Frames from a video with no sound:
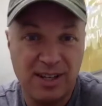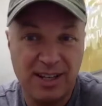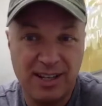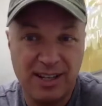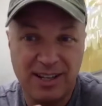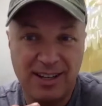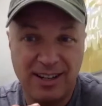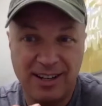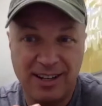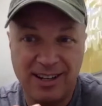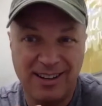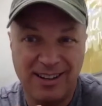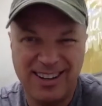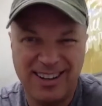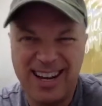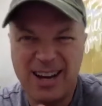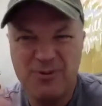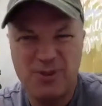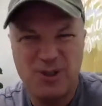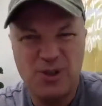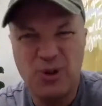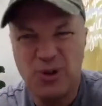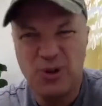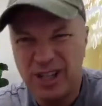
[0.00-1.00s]
And I was
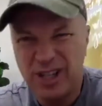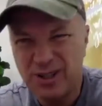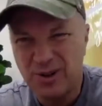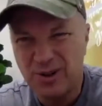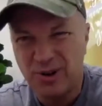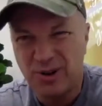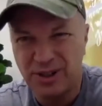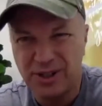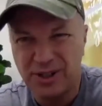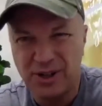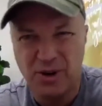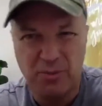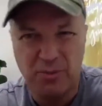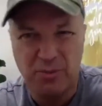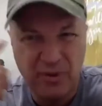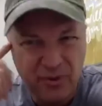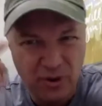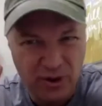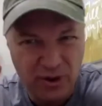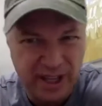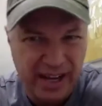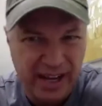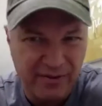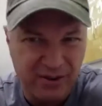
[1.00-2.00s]
doing this early on before
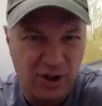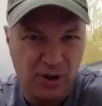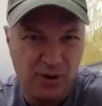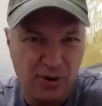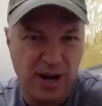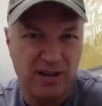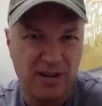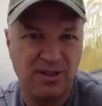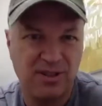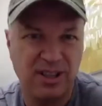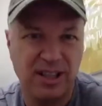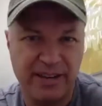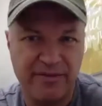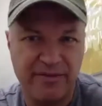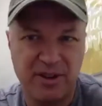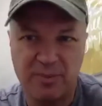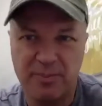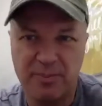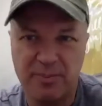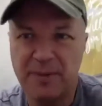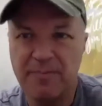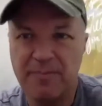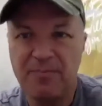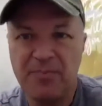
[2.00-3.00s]
they even knew I was leaving.
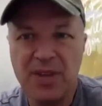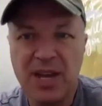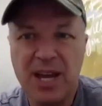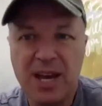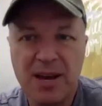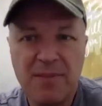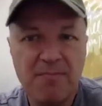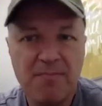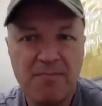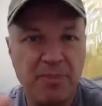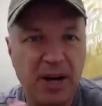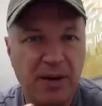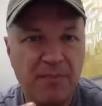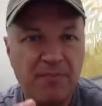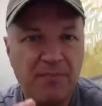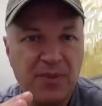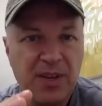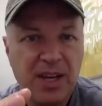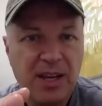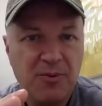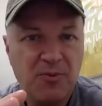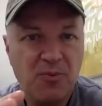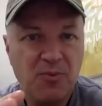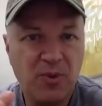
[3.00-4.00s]
But
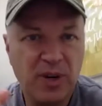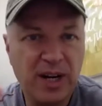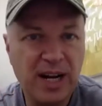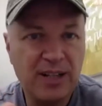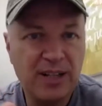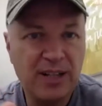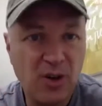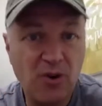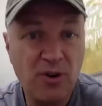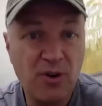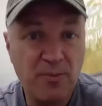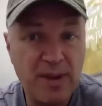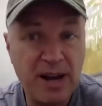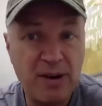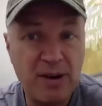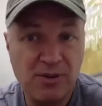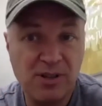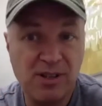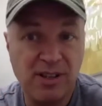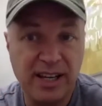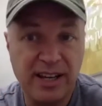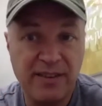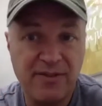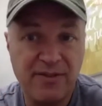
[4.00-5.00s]
when I told them I was
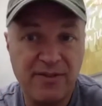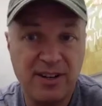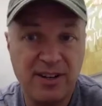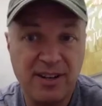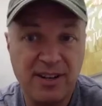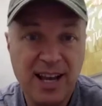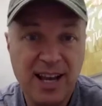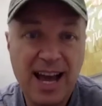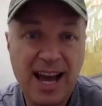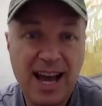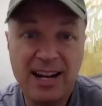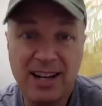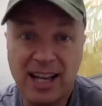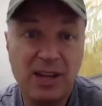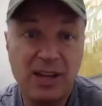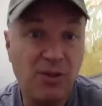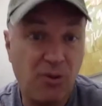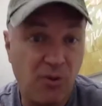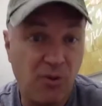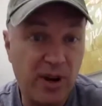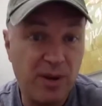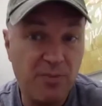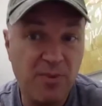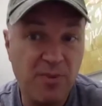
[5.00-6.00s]
leaving, I had like
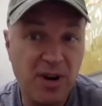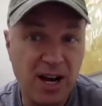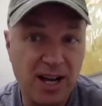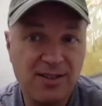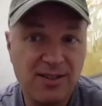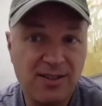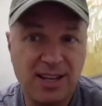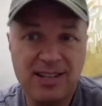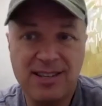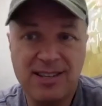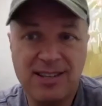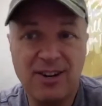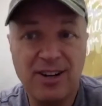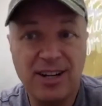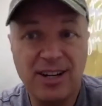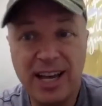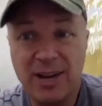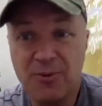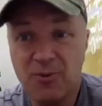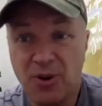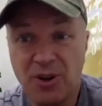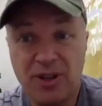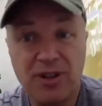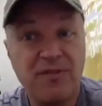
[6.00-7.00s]
3 months. I said, okay,
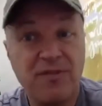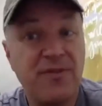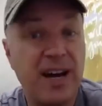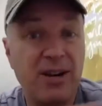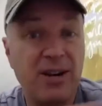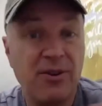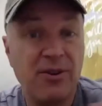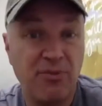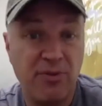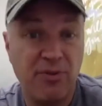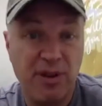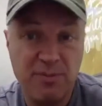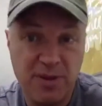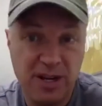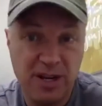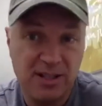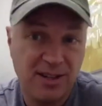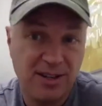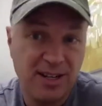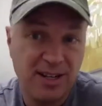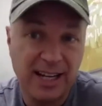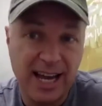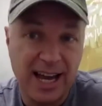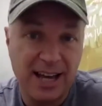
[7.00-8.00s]
we're in the final 3 months
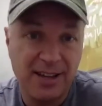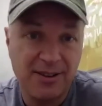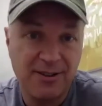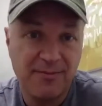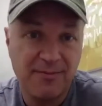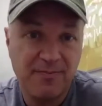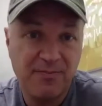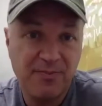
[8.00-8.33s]
together.